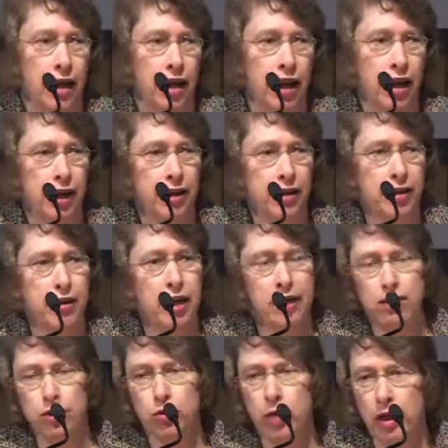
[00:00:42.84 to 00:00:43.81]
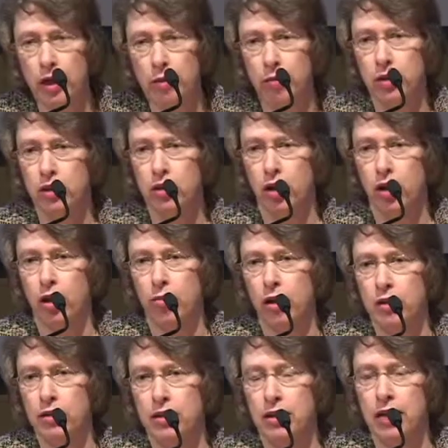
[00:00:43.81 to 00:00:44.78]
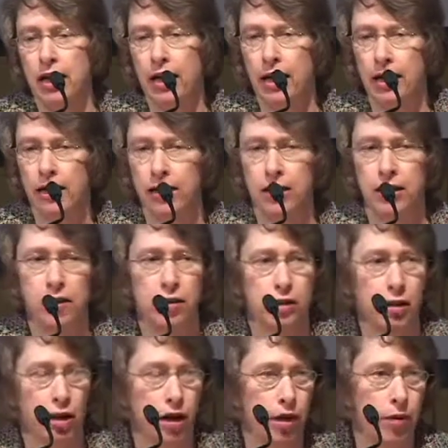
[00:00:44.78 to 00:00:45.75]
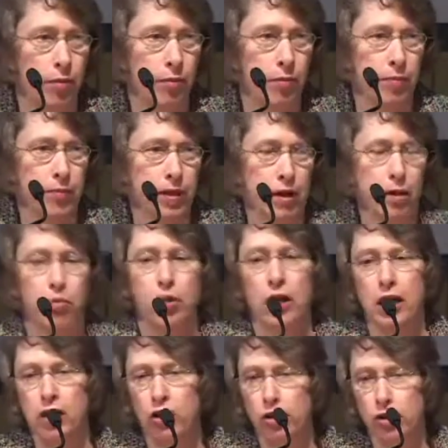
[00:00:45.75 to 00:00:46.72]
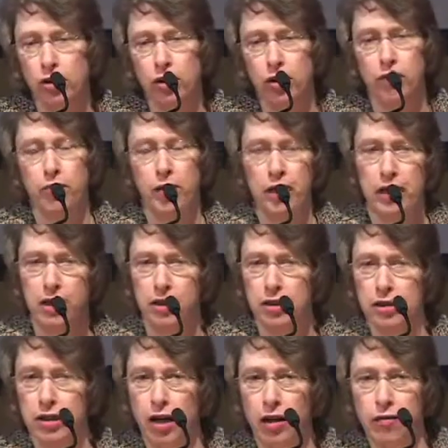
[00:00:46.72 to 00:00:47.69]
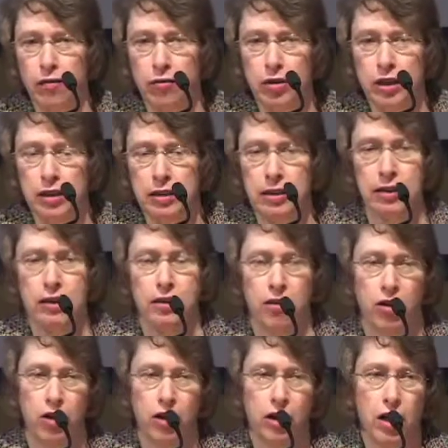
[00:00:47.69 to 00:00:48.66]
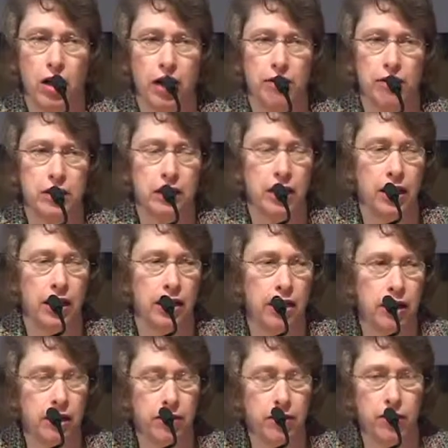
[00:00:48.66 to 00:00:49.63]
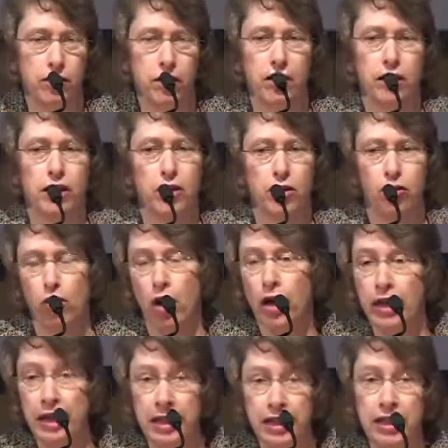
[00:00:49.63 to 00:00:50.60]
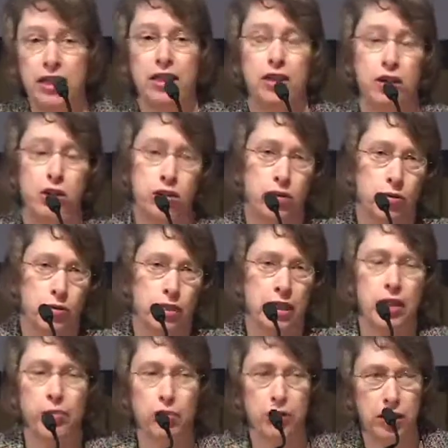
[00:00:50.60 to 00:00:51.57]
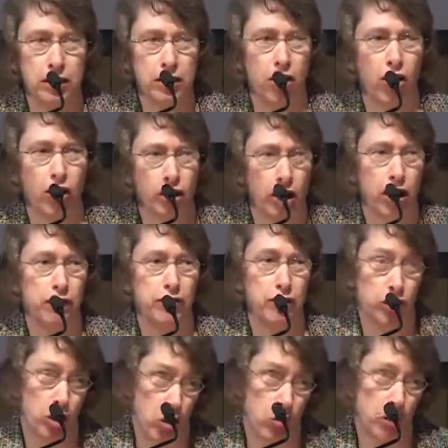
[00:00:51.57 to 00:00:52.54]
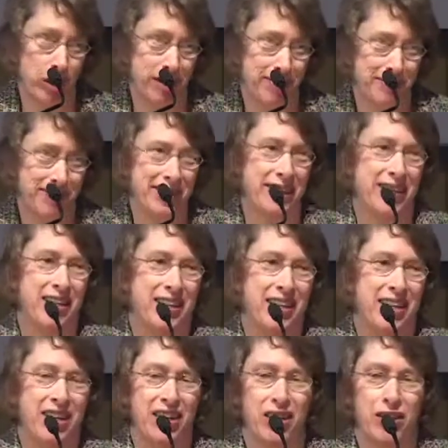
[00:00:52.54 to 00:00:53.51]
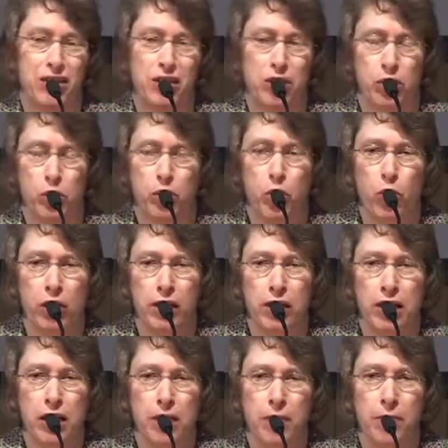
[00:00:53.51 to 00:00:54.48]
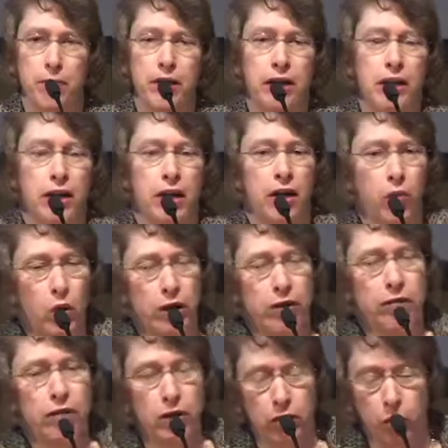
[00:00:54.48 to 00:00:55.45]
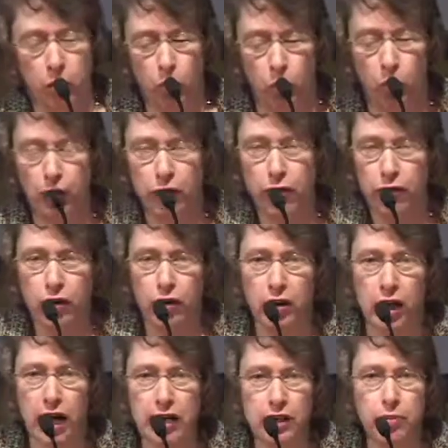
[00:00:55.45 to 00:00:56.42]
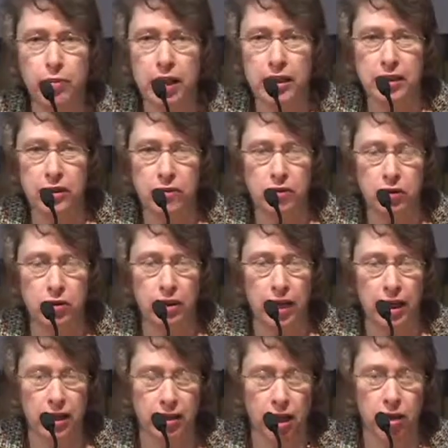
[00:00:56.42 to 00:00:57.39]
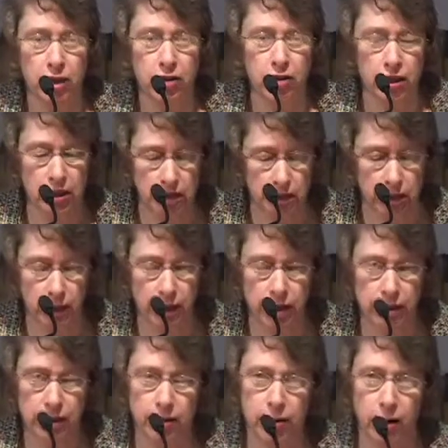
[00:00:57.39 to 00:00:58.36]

And that's what I want to talk about today, the pleasure of making discoveries in archives and the crying need to keep these archives going, to support them. One of the wonderful aspects of new technology is that